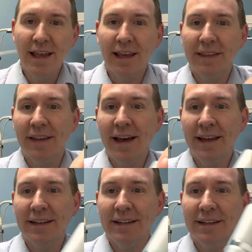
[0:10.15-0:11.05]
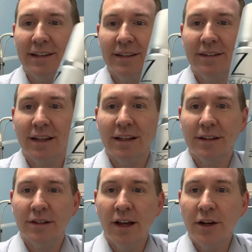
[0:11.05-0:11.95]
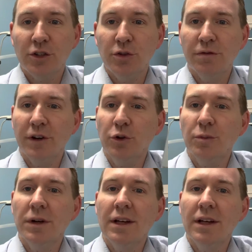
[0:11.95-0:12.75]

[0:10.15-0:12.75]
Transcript: and that is Zocufoam.